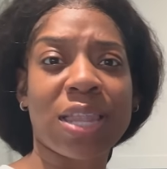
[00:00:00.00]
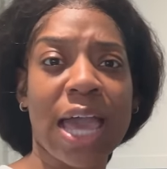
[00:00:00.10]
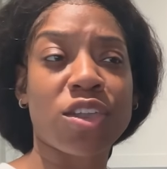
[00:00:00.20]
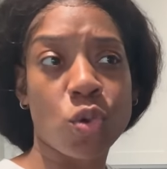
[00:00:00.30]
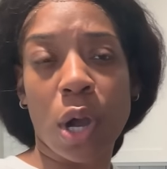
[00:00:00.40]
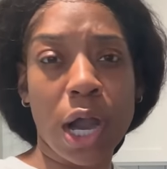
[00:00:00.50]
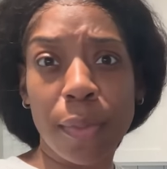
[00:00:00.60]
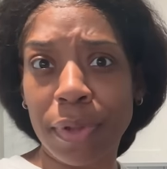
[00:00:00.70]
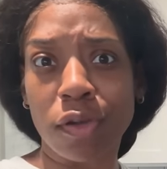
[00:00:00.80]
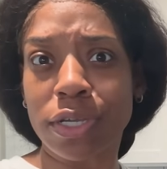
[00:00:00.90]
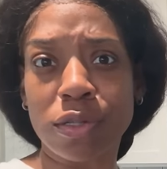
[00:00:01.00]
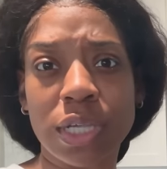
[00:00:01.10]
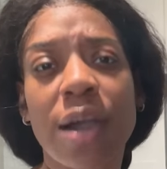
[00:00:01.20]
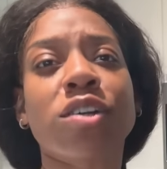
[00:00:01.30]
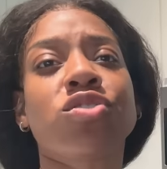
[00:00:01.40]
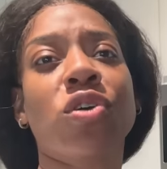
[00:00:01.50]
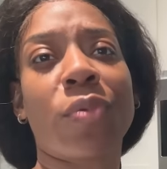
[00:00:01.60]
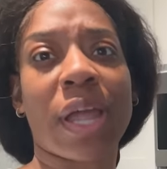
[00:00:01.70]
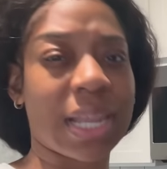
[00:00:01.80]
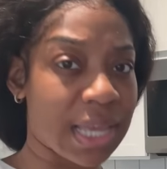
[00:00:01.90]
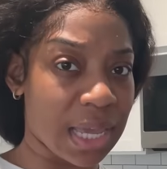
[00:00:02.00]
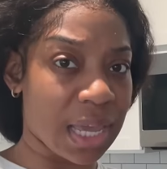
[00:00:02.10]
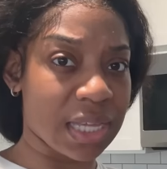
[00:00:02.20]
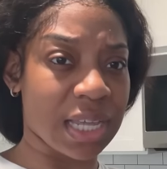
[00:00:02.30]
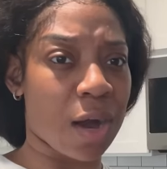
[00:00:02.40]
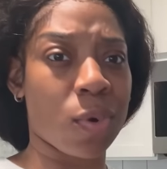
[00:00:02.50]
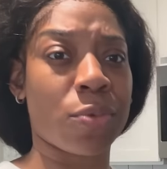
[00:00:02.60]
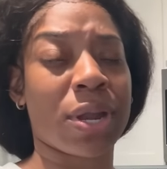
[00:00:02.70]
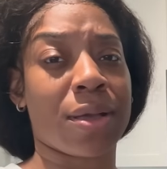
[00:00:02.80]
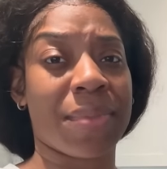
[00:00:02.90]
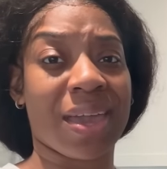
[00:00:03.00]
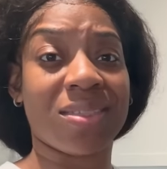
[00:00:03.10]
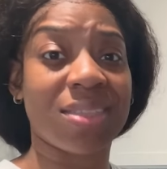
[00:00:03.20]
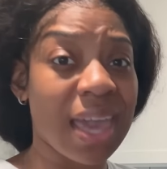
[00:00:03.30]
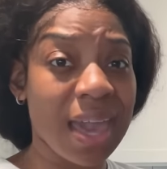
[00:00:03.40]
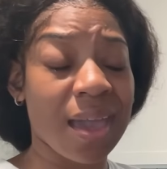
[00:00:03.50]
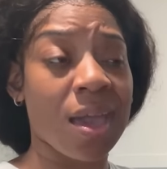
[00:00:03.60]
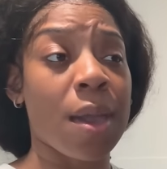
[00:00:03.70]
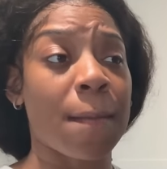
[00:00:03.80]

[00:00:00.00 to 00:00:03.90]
like, you humping or you talking to around the kids. I wouldn't recommend that.